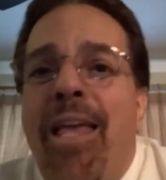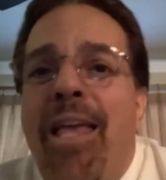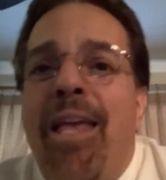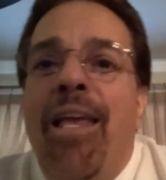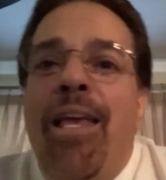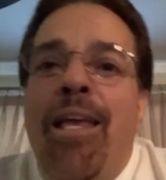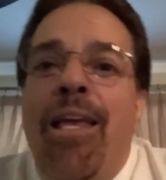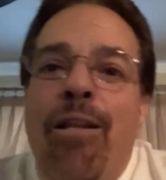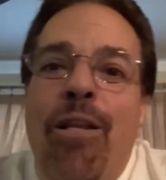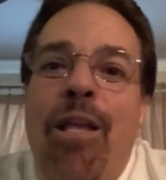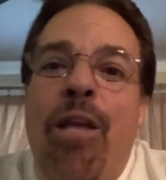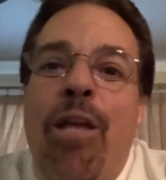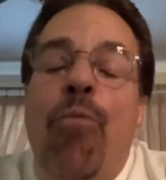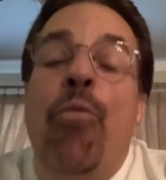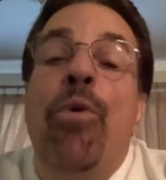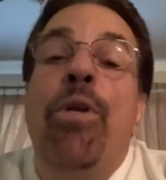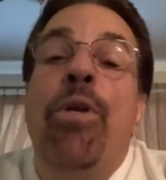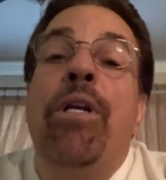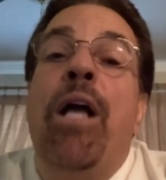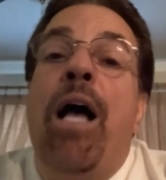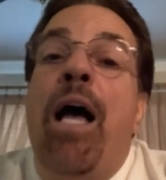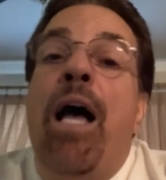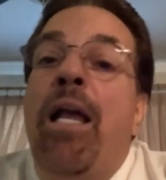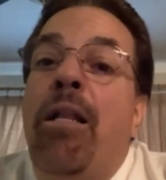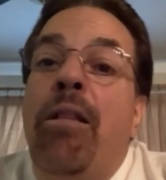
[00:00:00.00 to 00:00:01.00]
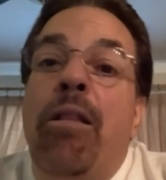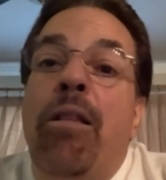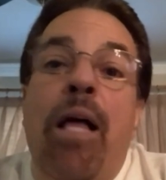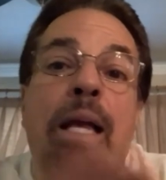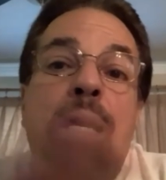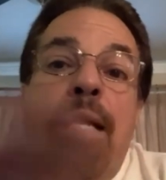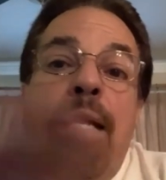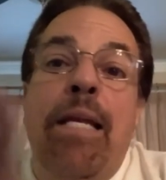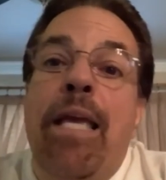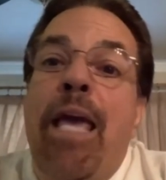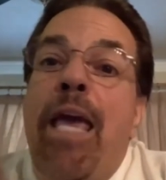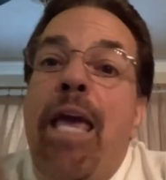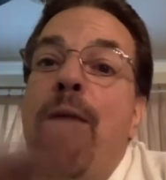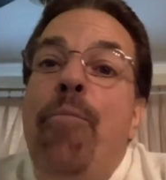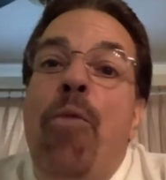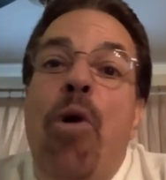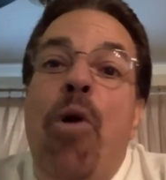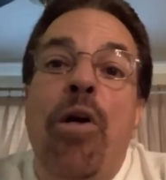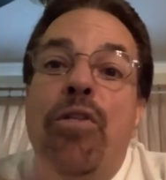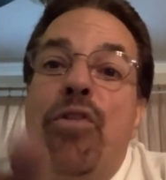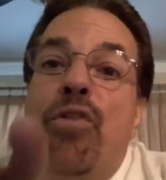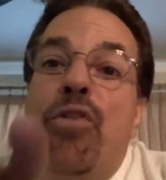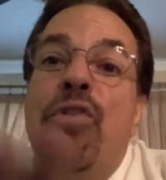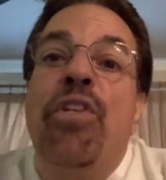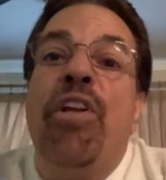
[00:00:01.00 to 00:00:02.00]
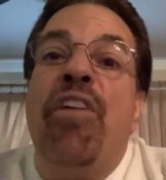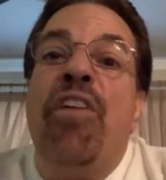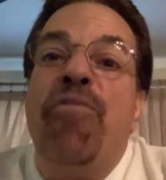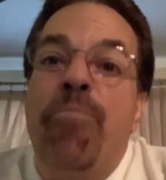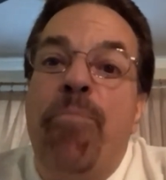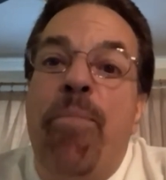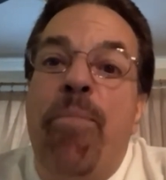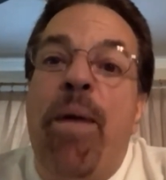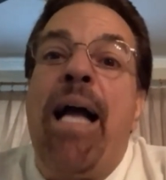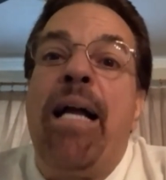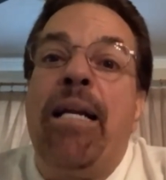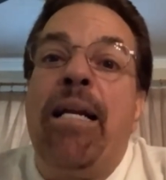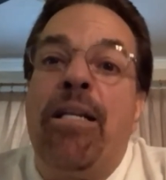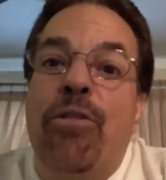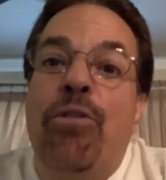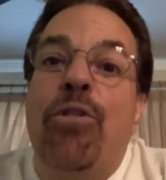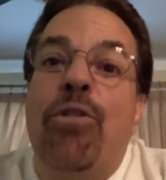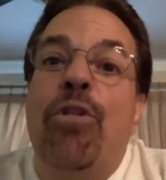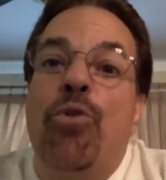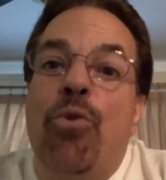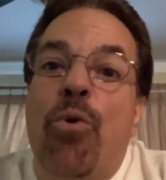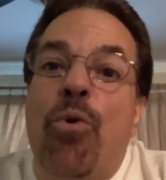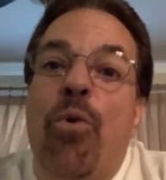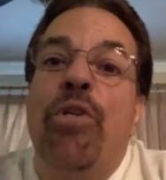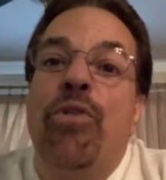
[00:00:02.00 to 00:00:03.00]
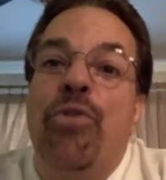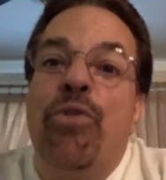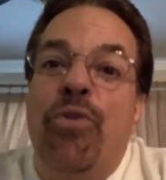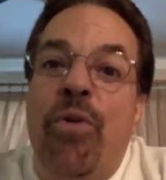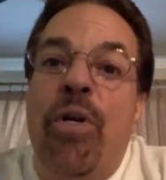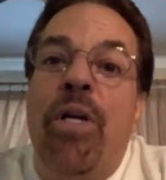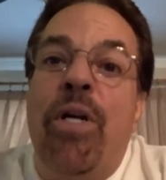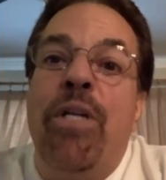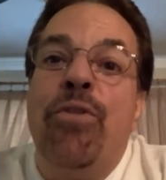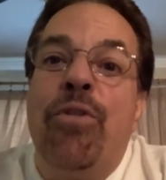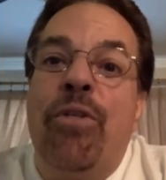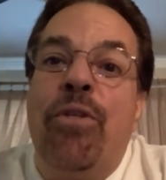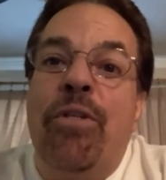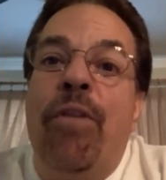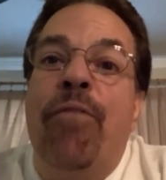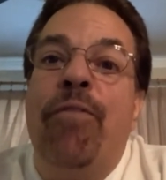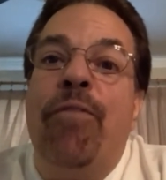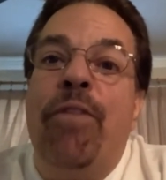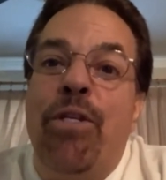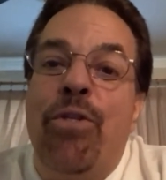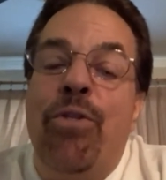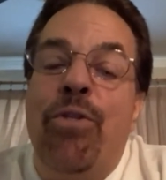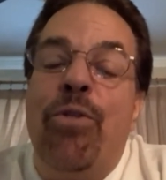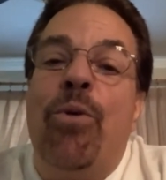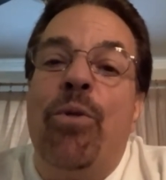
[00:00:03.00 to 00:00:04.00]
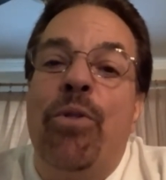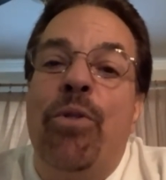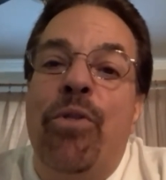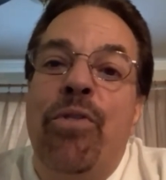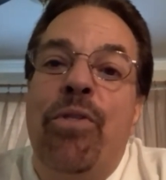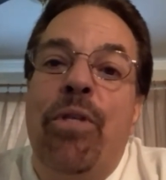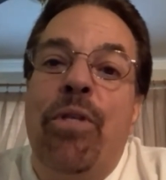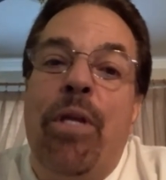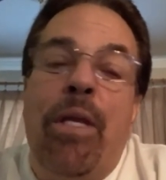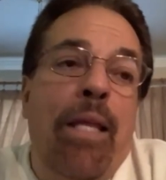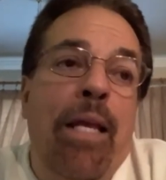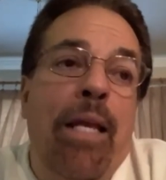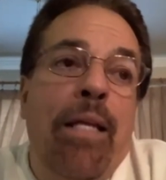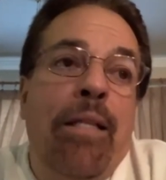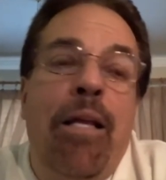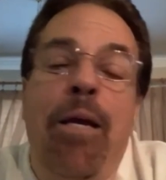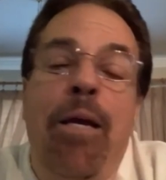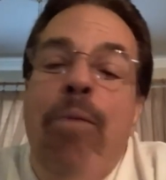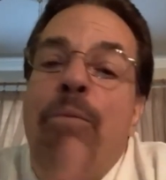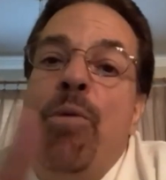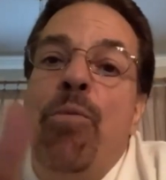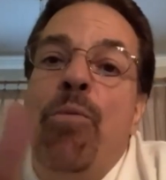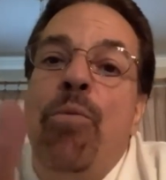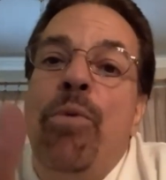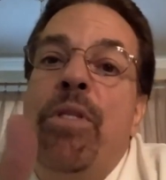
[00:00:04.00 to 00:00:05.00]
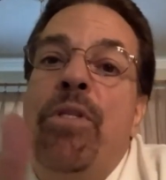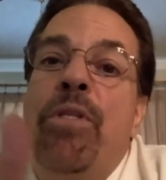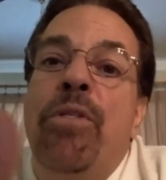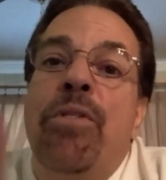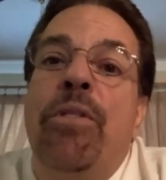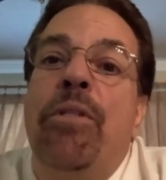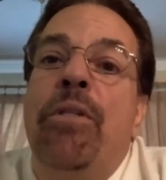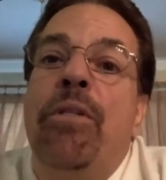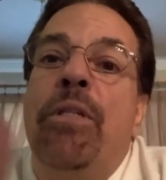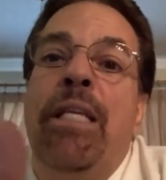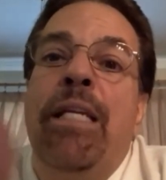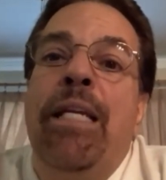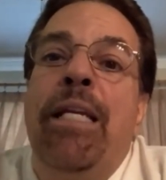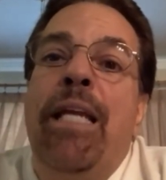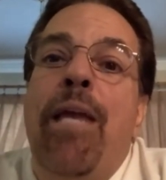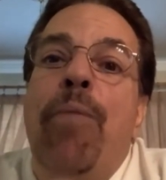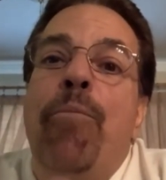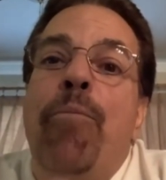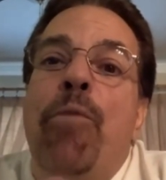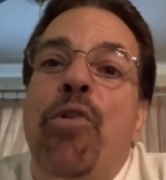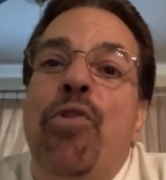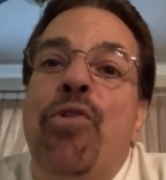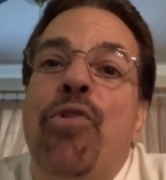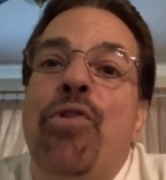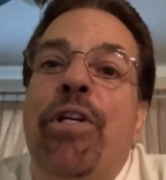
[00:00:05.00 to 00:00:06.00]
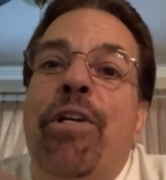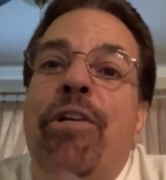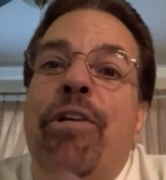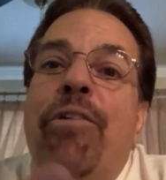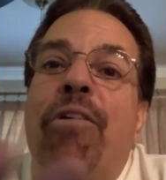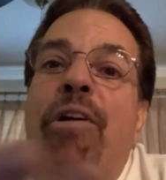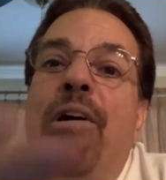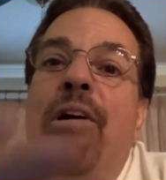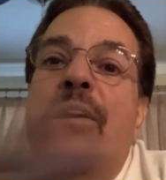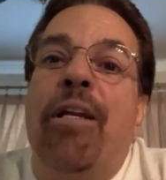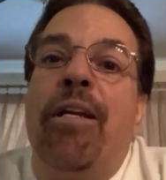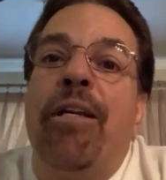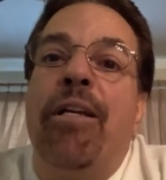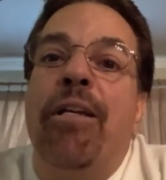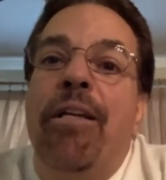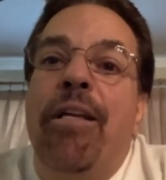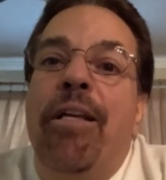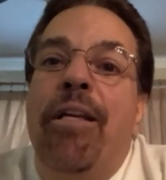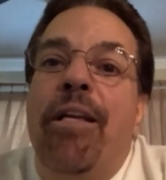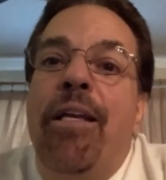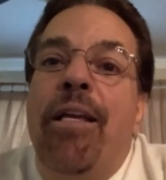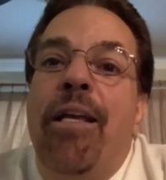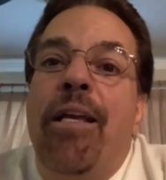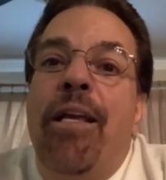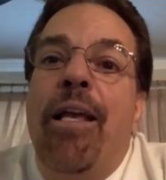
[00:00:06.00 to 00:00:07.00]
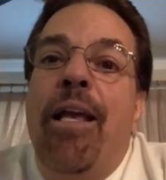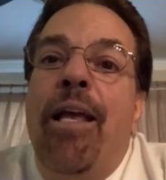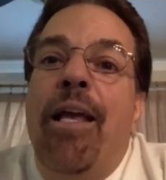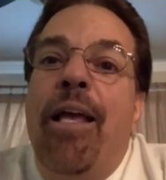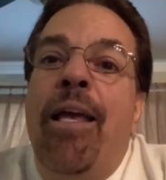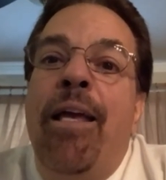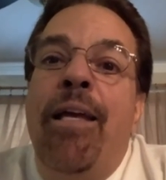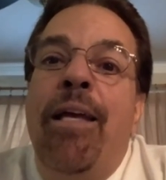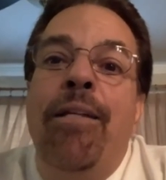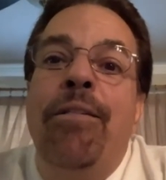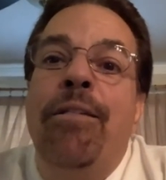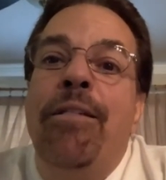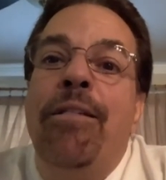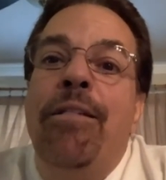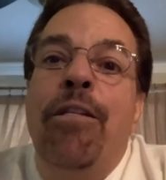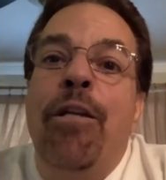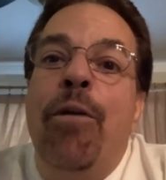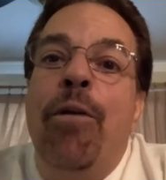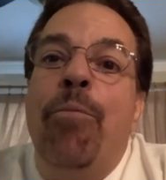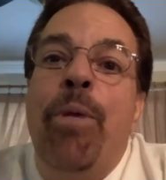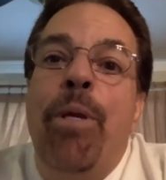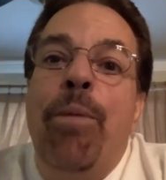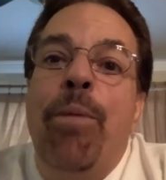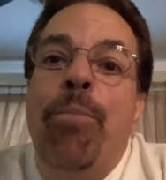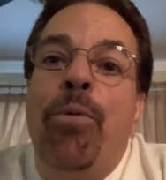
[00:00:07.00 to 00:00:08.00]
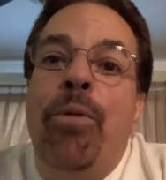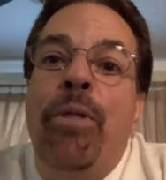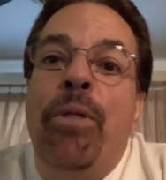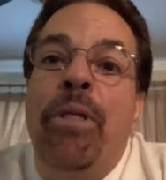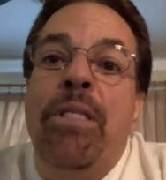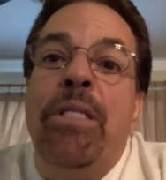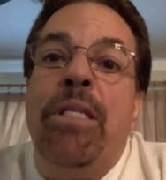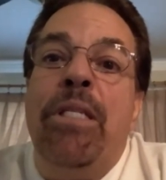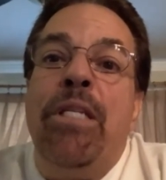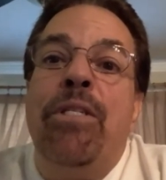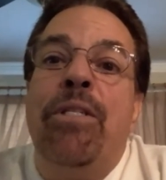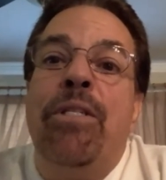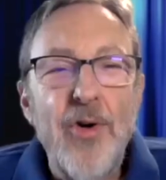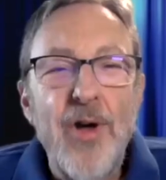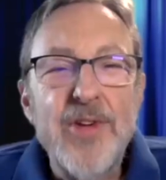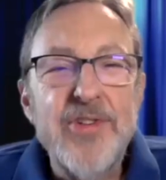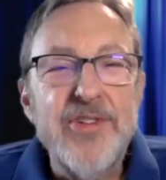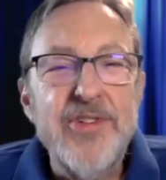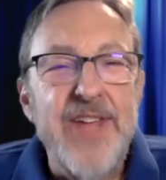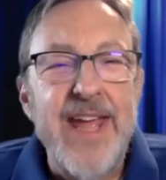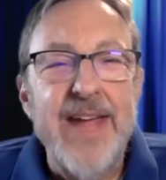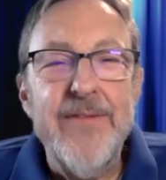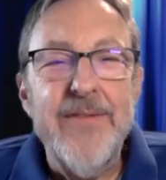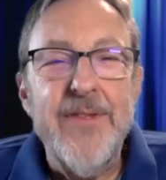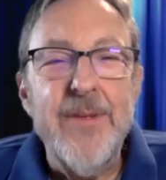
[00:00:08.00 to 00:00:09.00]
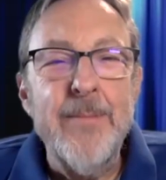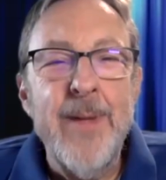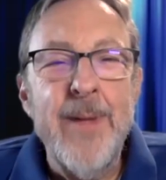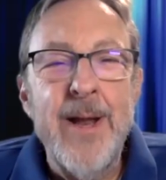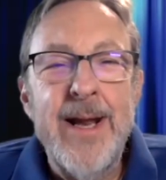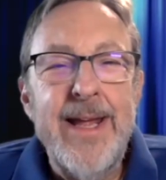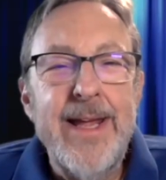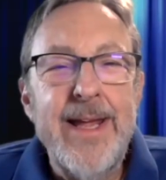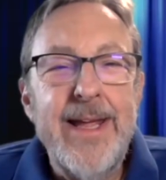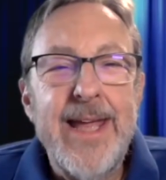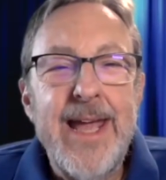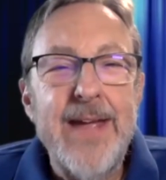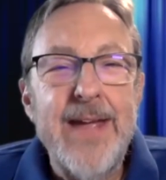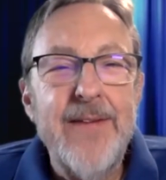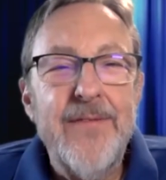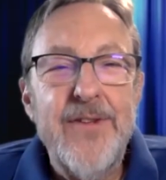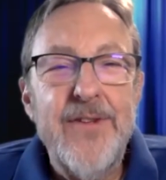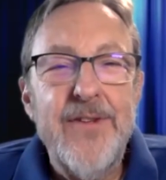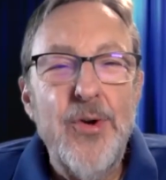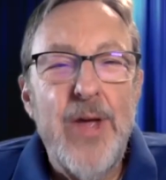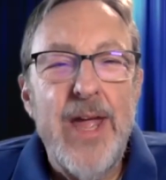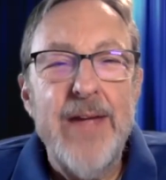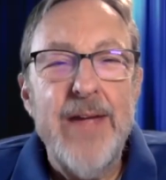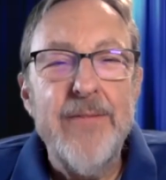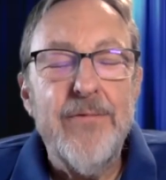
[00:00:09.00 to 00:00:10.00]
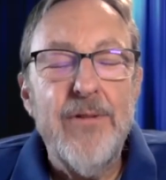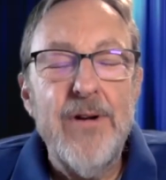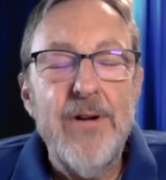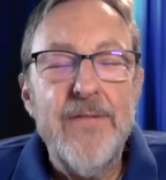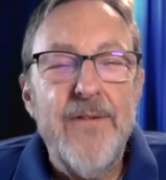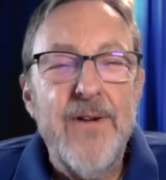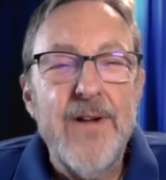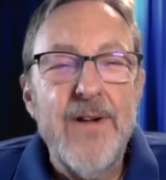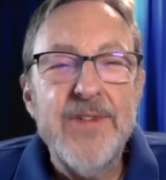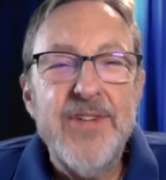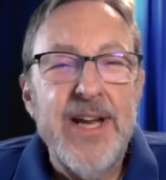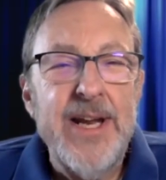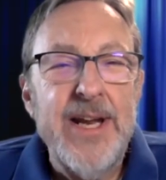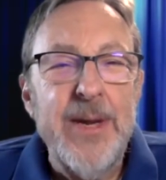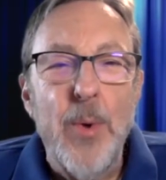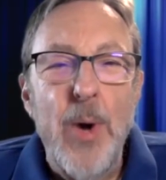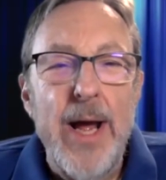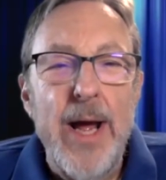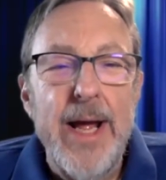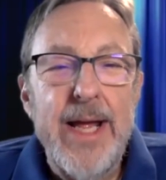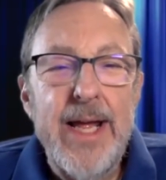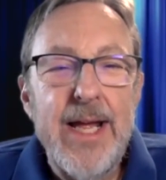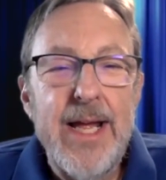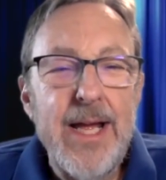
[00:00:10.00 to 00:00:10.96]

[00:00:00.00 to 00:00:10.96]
and, and we got a lot of Kmart stuff back to Toys R Us if they sold this. And they'd come in with the Kmart sticker on it. And you know, people. But Toys Us gave the money, gave you gave refunds yeah, anyway. Yeah,